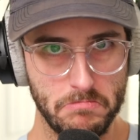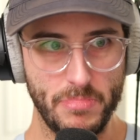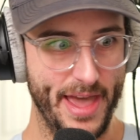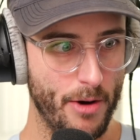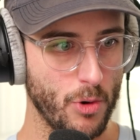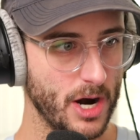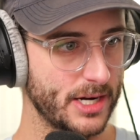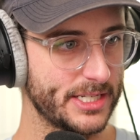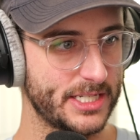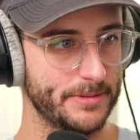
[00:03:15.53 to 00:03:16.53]
That
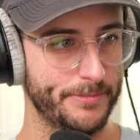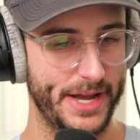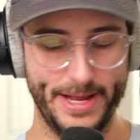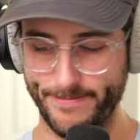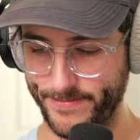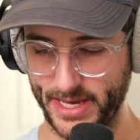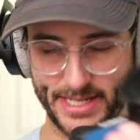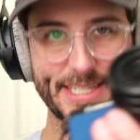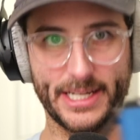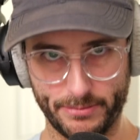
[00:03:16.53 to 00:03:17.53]
works. But
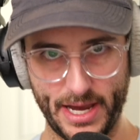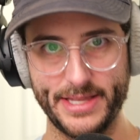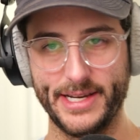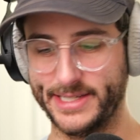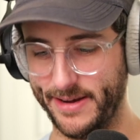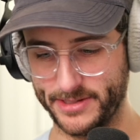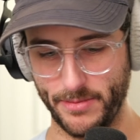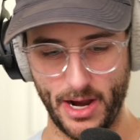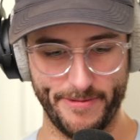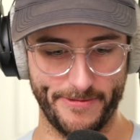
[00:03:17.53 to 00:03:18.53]
in Sigma, it does have some
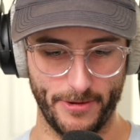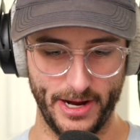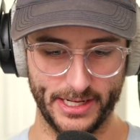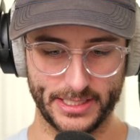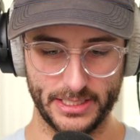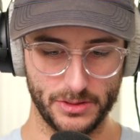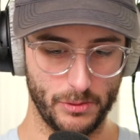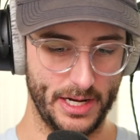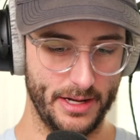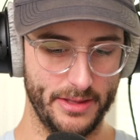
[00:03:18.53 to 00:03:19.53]
offerings as
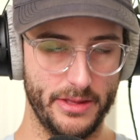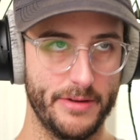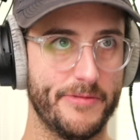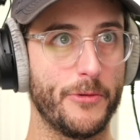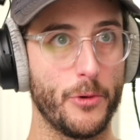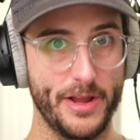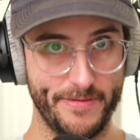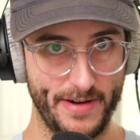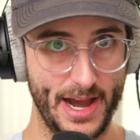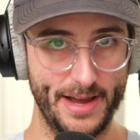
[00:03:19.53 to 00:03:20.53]
well. The
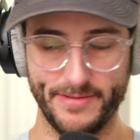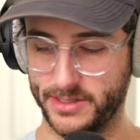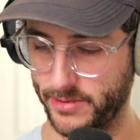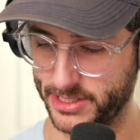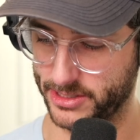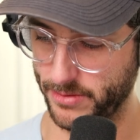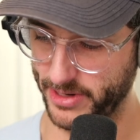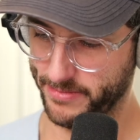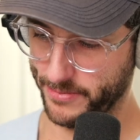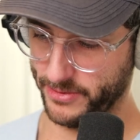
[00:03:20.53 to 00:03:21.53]
45 is what so
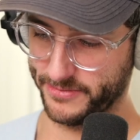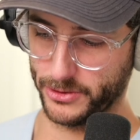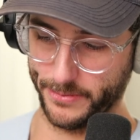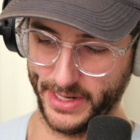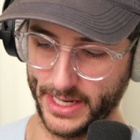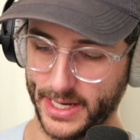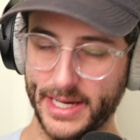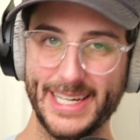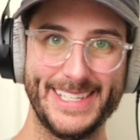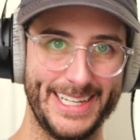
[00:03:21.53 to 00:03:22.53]
many people have told me
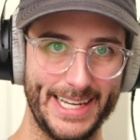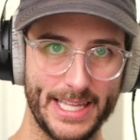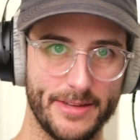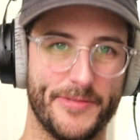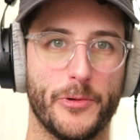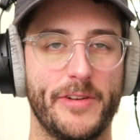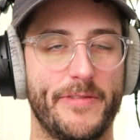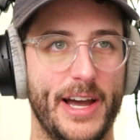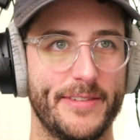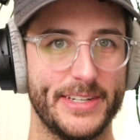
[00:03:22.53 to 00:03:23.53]
to get, the
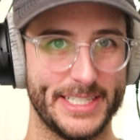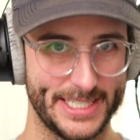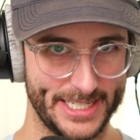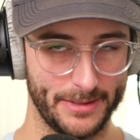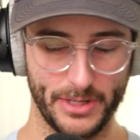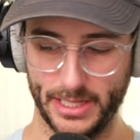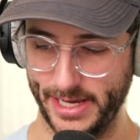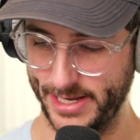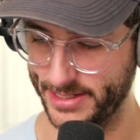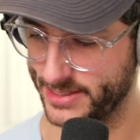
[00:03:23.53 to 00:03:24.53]
45 Sigma
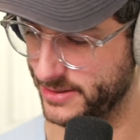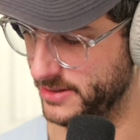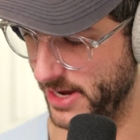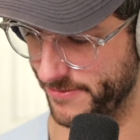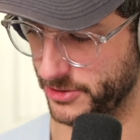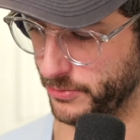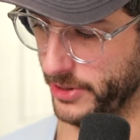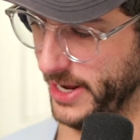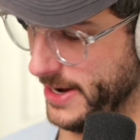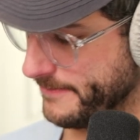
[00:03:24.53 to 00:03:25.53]
lens,
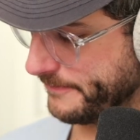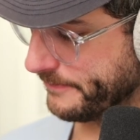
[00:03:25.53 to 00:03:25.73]
f2.8.